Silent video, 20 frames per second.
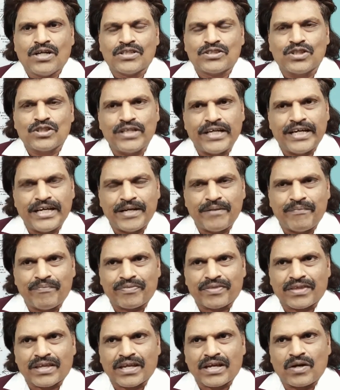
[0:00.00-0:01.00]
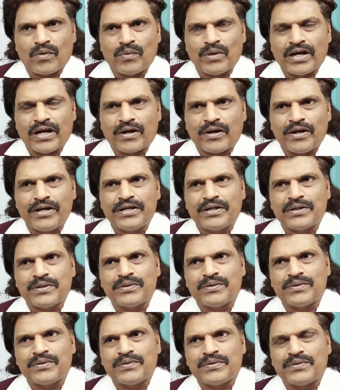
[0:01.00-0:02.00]
Today we are going
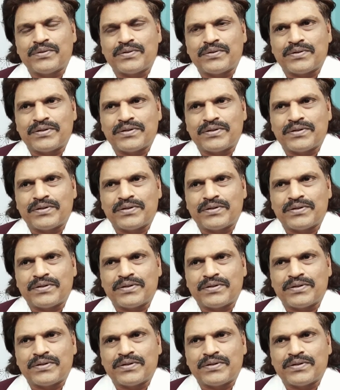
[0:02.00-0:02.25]
to